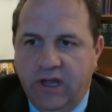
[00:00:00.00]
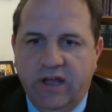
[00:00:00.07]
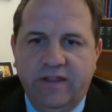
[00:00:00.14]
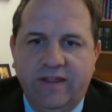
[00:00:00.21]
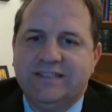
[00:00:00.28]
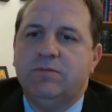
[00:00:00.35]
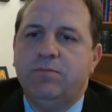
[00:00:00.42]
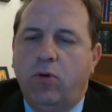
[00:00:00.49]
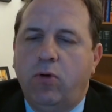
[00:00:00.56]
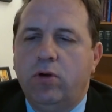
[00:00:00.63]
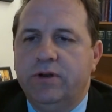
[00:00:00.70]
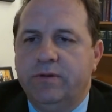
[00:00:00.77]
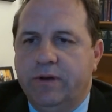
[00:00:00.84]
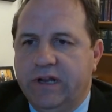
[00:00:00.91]
That's
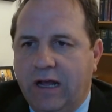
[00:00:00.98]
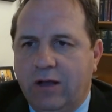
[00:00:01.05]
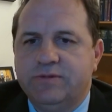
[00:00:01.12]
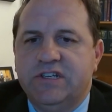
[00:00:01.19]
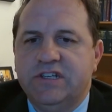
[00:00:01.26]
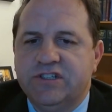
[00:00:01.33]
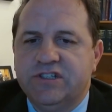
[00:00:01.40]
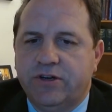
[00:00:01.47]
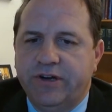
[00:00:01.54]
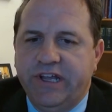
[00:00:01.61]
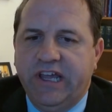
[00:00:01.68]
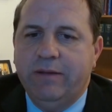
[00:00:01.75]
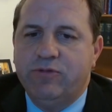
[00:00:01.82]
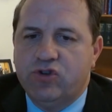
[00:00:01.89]
important. It helps the attorney
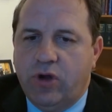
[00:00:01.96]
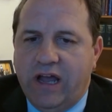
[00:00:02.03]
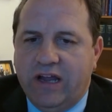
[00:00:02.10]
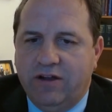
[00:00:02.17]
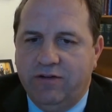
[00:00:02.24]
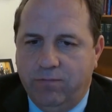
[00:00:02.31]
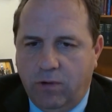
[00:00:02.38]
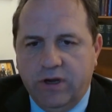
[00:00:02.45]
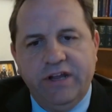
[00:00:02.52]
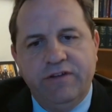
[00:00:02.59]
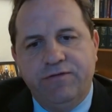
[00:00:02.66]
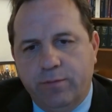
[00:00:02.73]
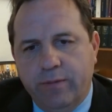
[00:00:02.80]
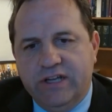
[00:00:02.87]
keep track of what
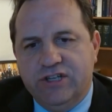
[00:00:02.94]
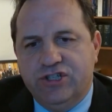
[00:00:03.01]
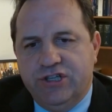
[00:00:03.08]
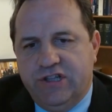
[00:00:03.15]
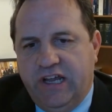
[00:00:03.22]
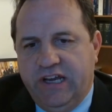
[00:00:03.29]
information do they